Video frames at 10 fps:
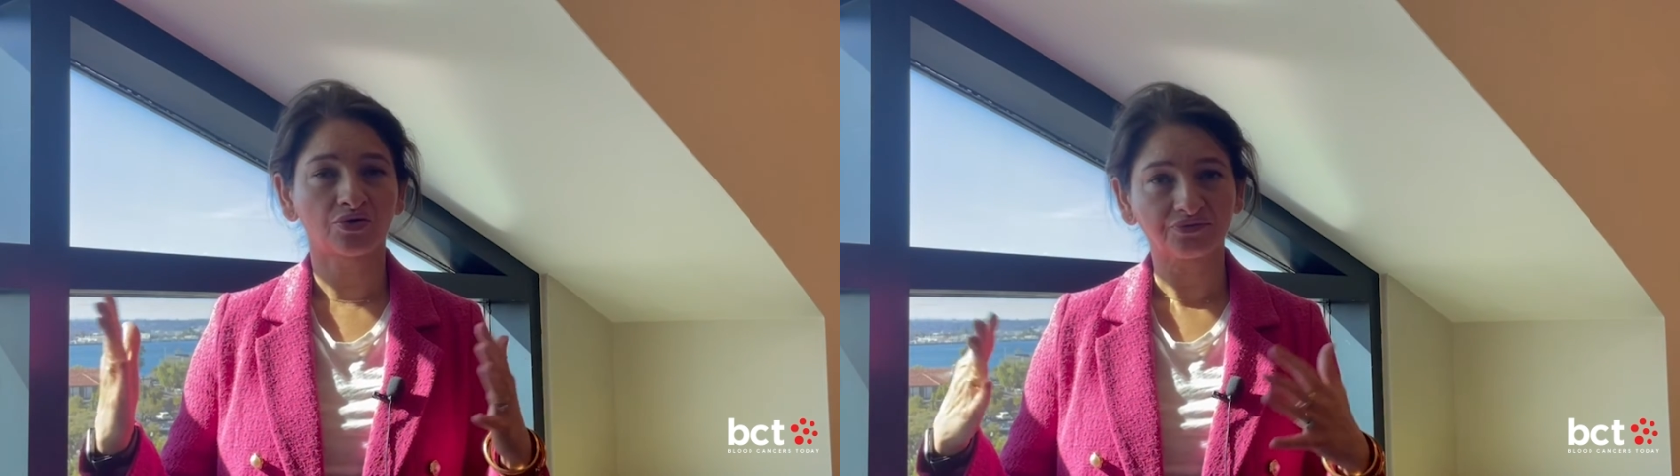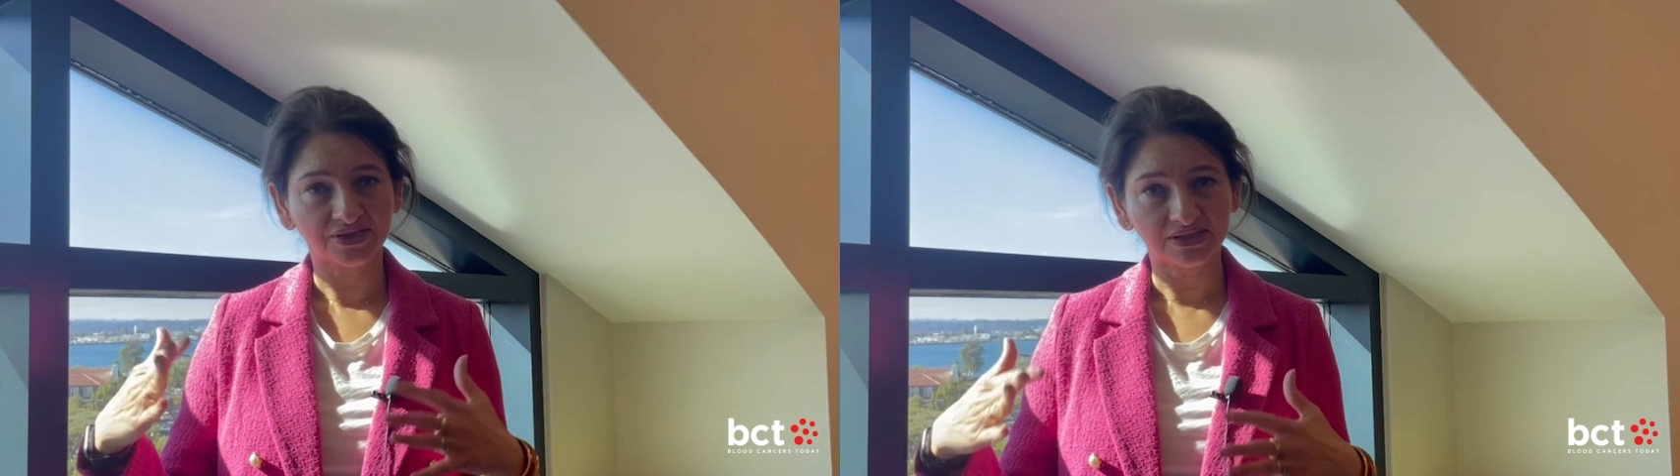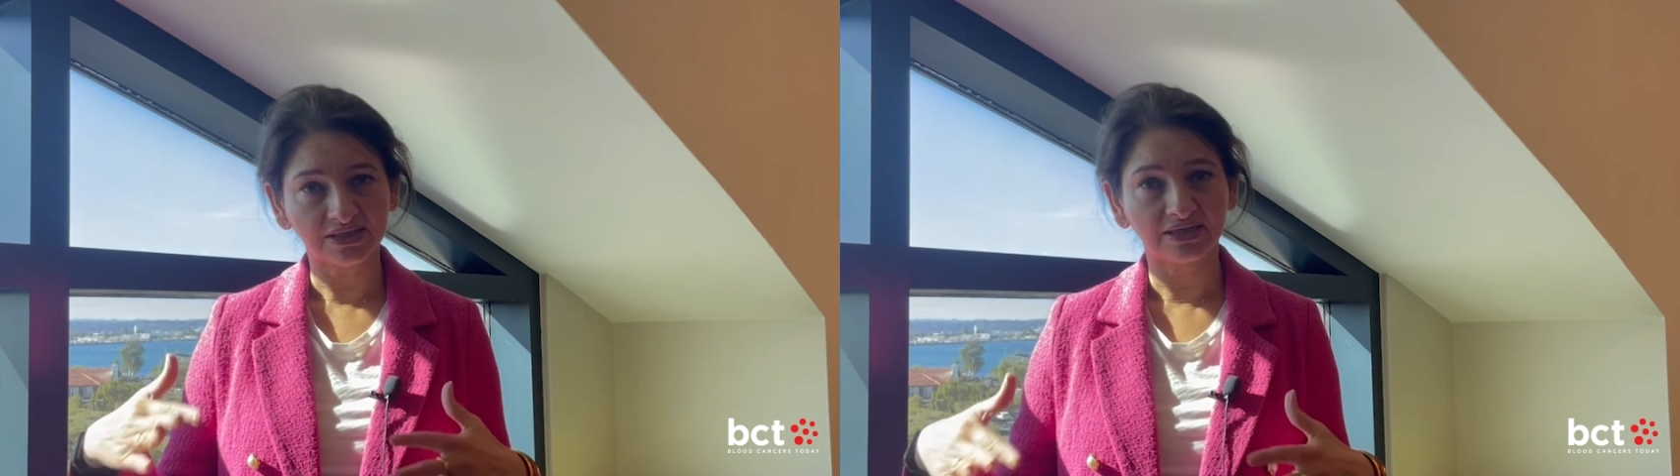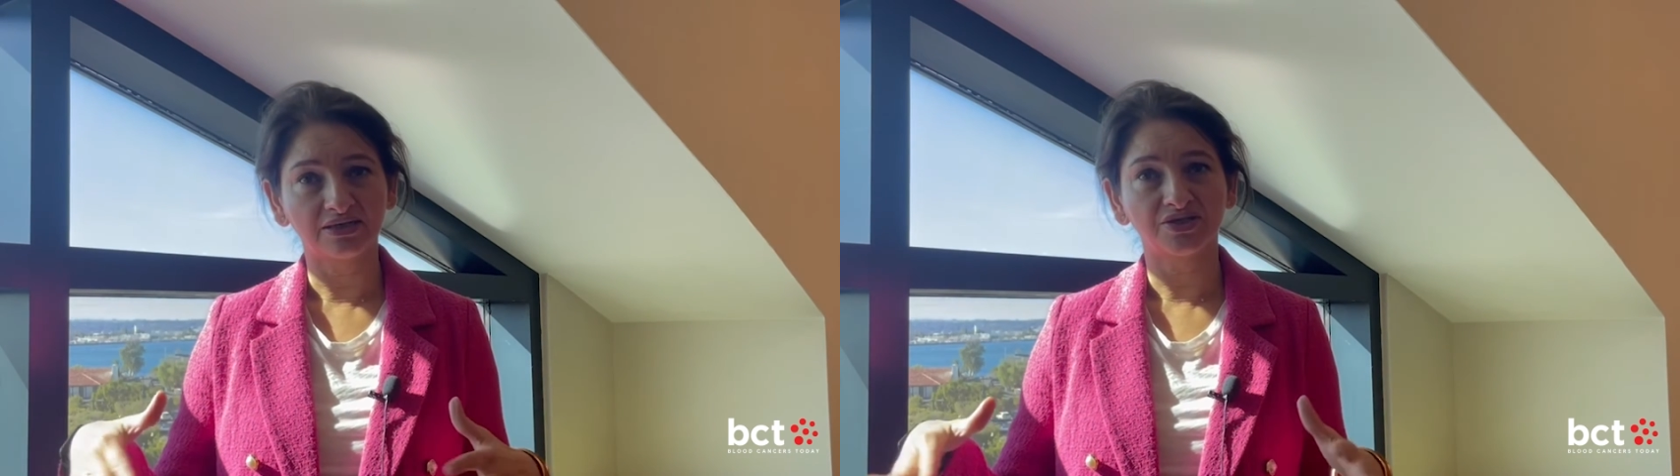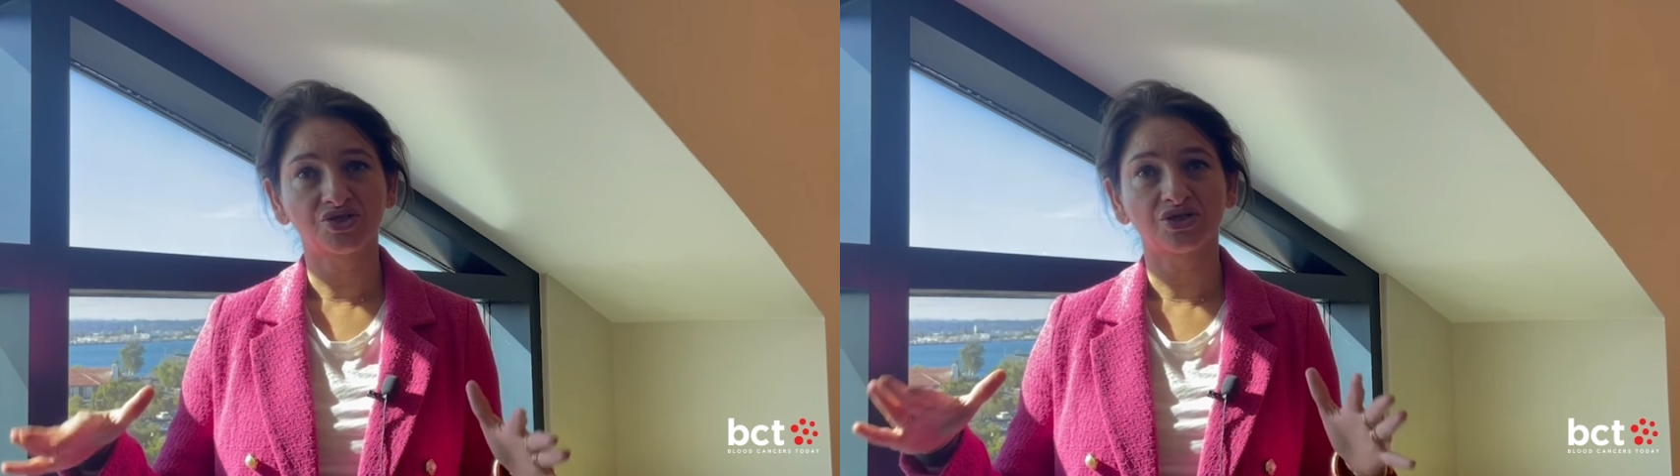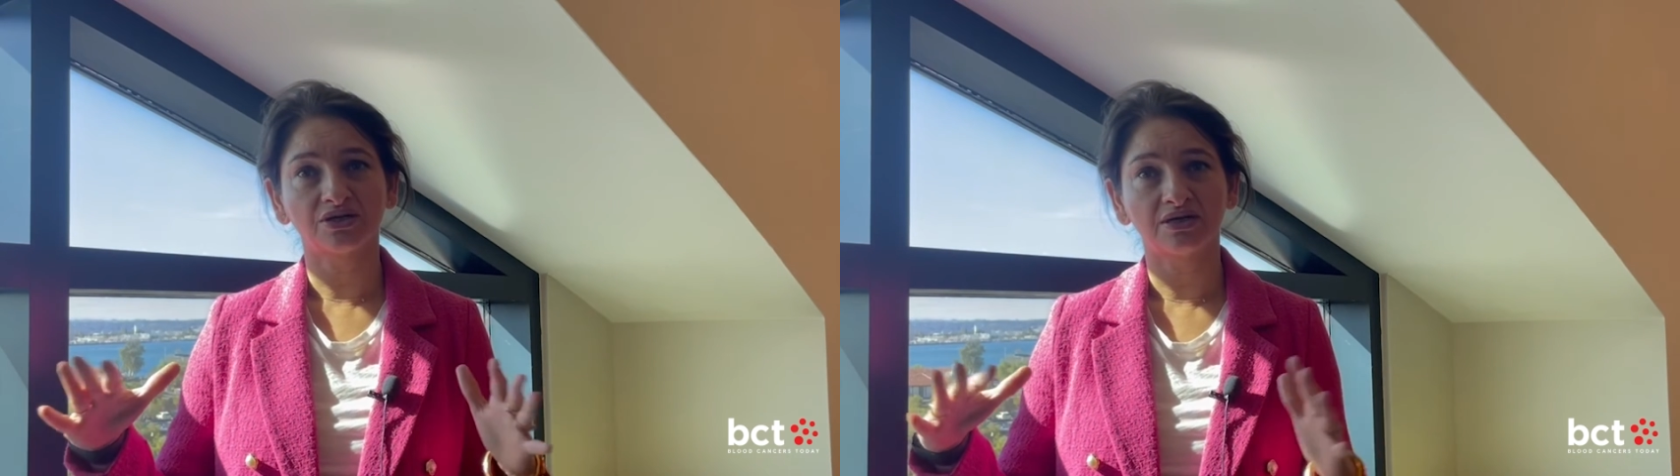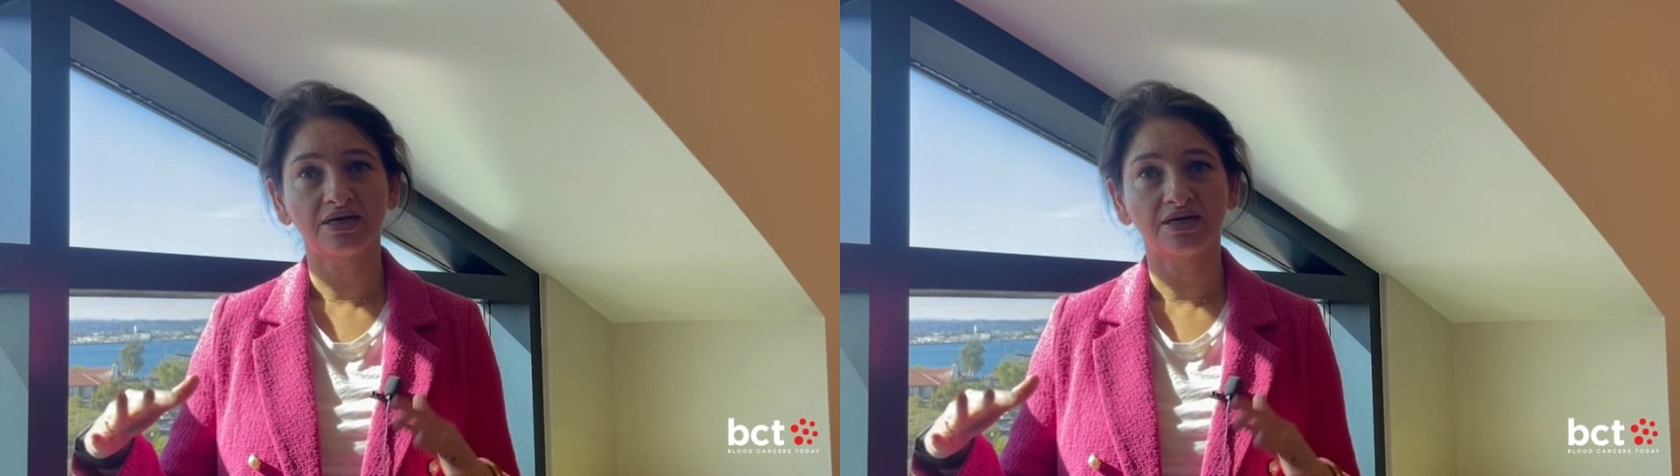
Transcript: of signature